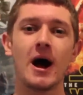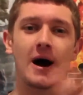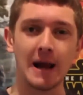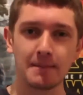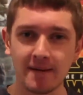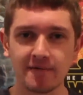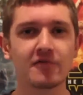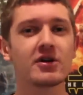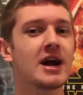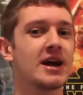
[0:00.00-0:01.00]
Iron Man
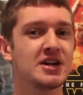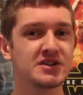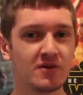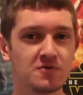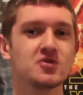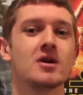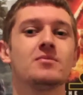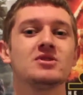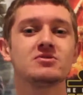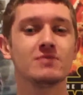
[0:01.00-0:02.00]
3 and Age of
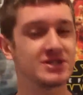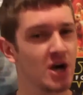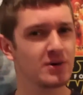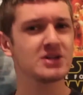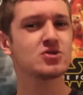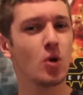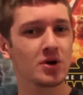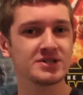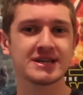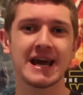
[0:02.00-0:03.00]
Ultron when Tony's
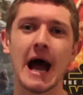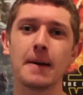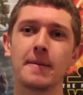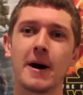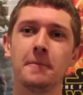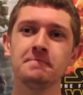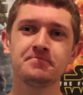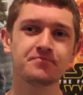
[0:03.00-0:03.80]
talking to Cap about,